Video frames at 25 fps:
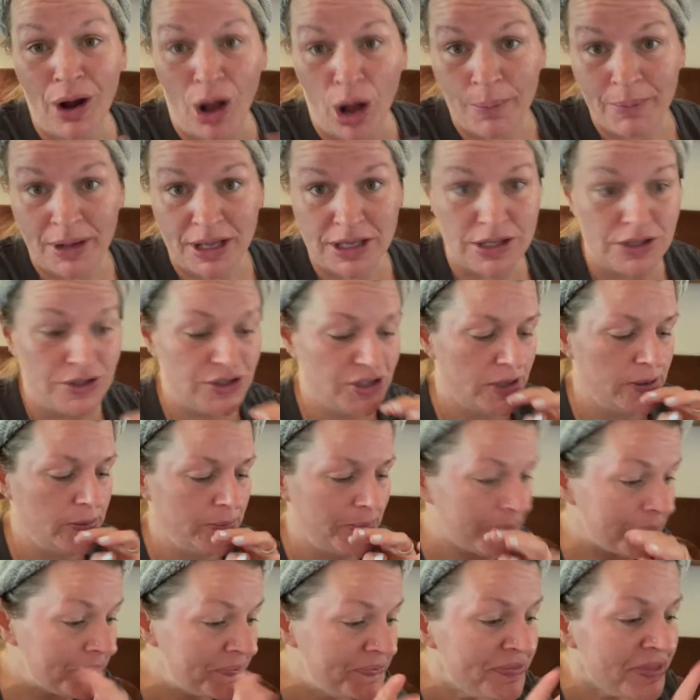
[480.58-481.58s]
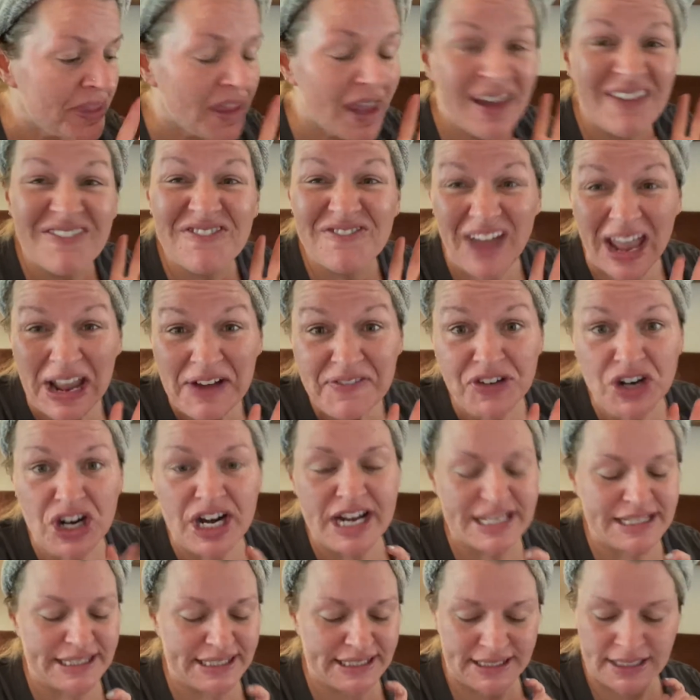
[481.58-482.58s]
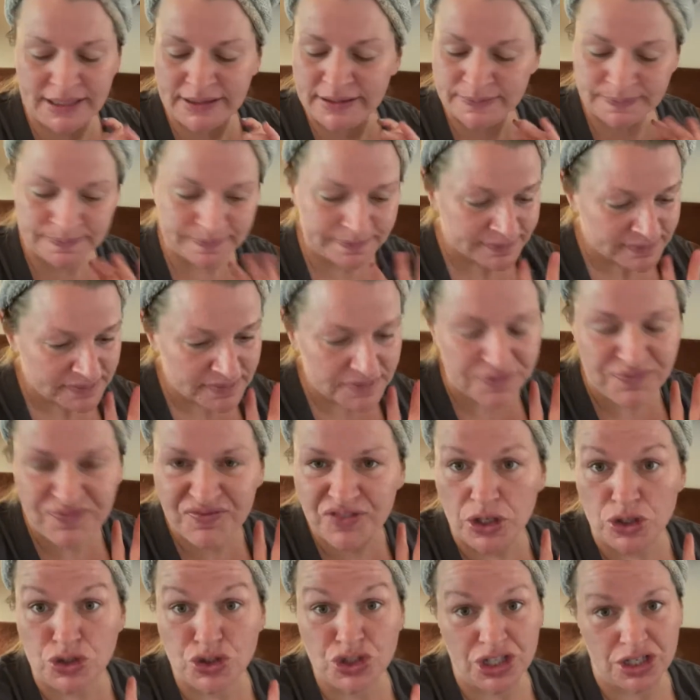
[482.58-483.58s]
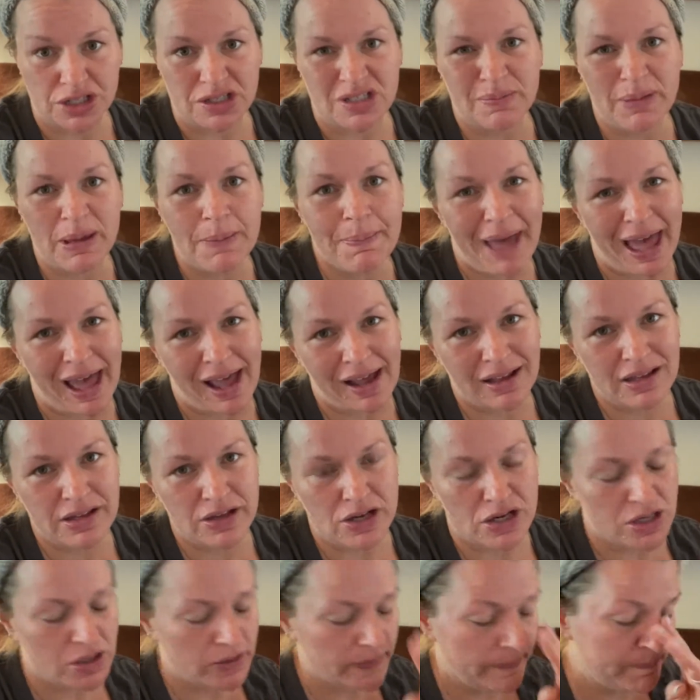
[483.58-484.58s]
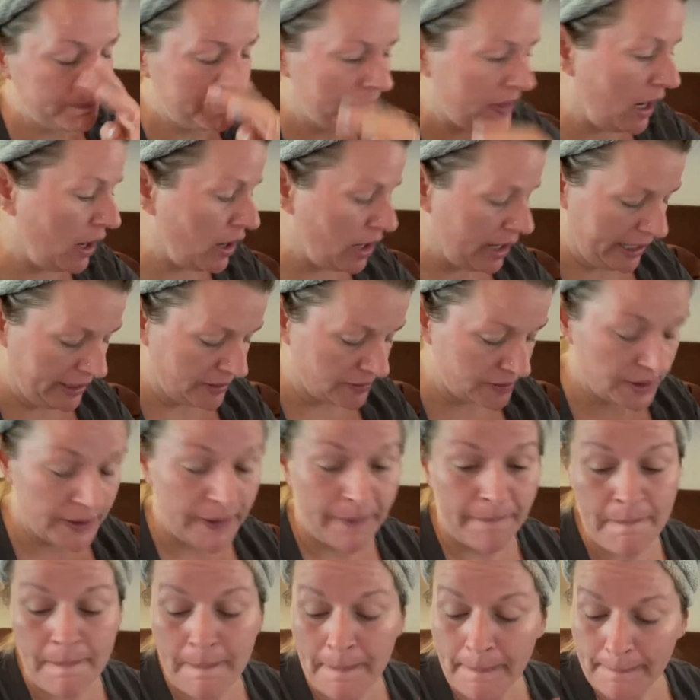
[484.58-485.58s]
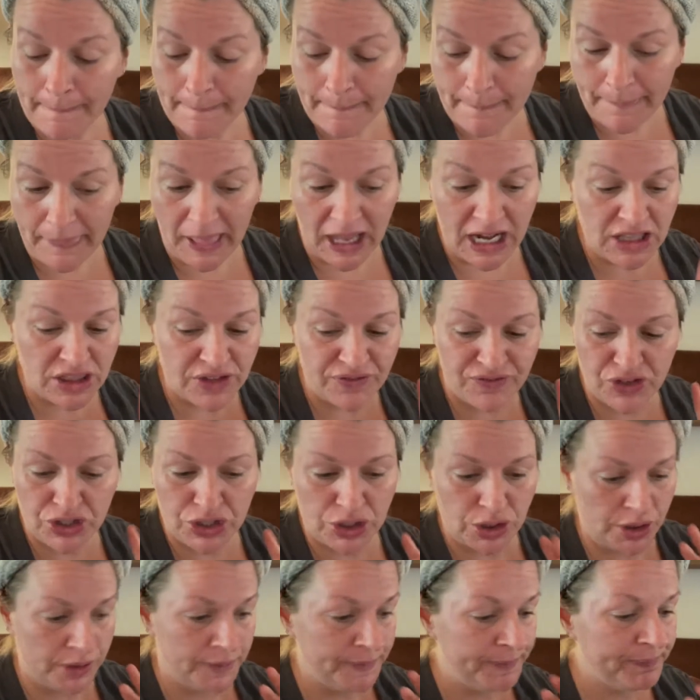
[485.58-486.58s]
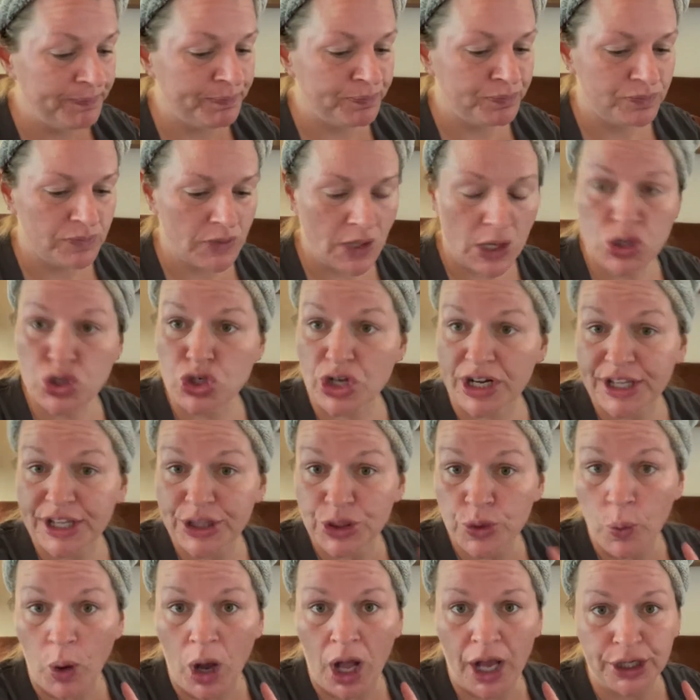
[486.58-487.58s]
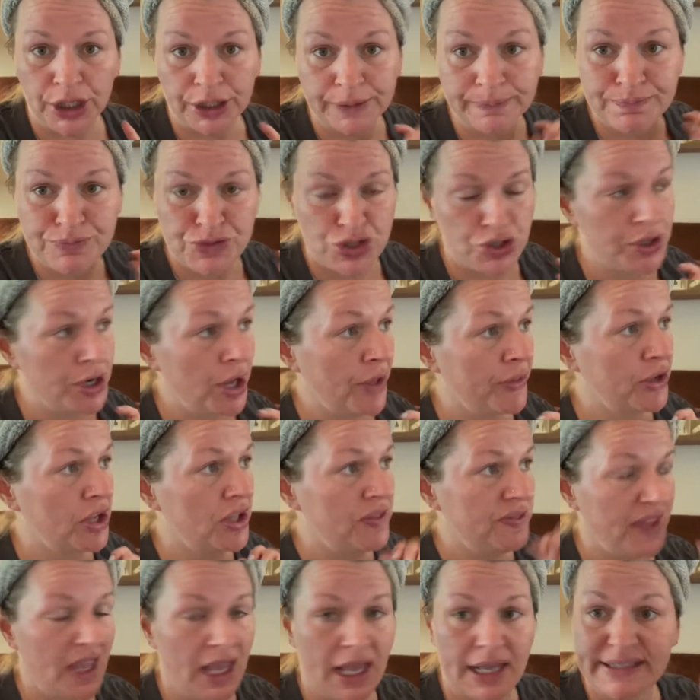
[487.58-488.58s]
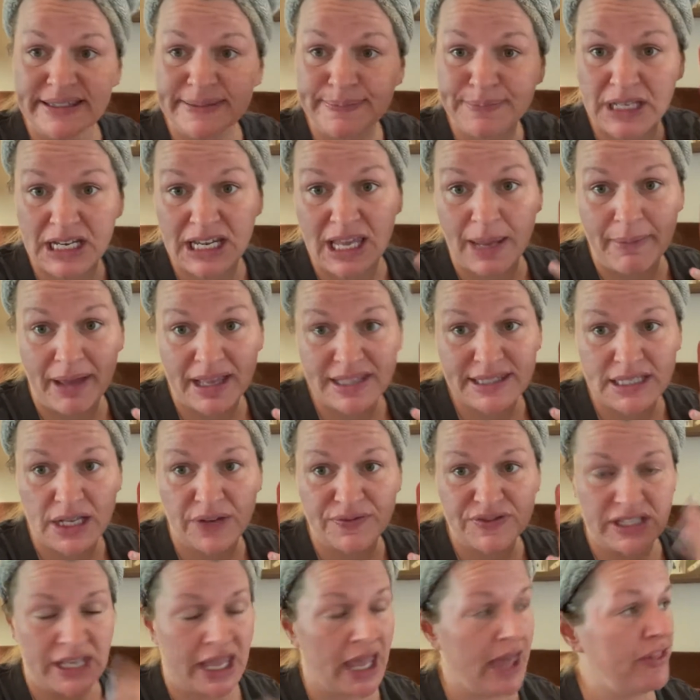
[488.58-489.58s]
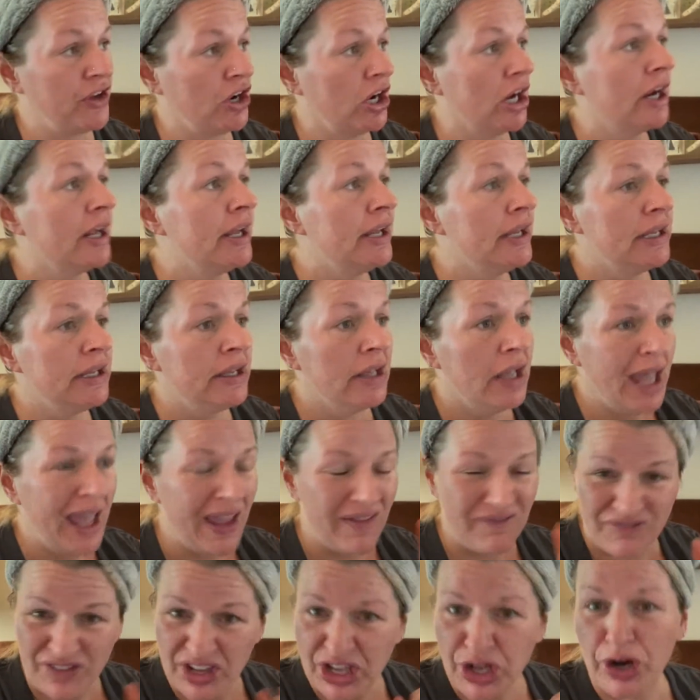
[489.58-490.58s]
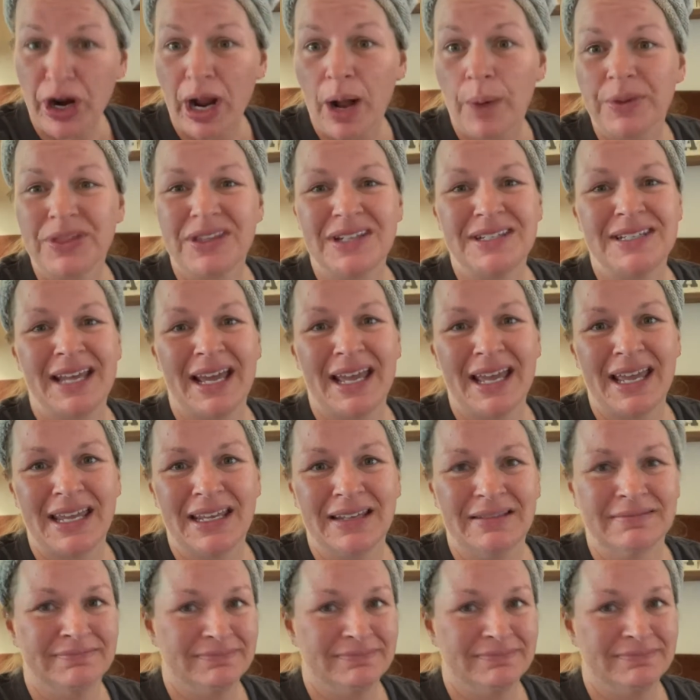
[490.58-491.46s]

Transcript: all my YouTube favorites. Feels good to be back, y'all. All right, eat the food, drinking the water, doing all the good things. Gonna get myself together and figure out what the day